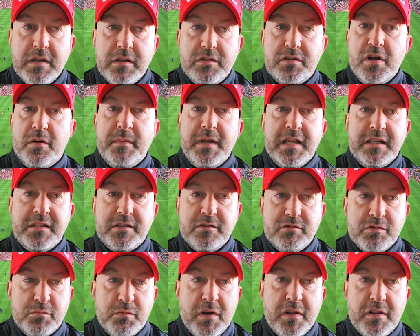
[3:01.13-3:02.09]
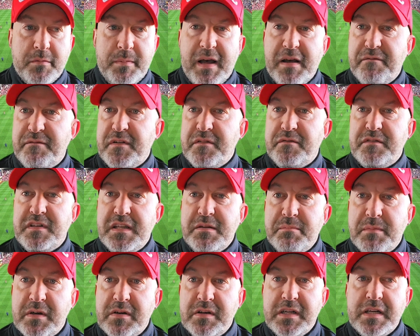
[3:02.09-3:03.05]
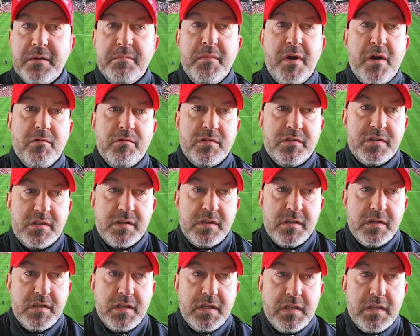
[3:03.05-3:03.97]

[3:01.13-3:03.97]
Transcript: Because Tomiyasu is worth about 15 million at most.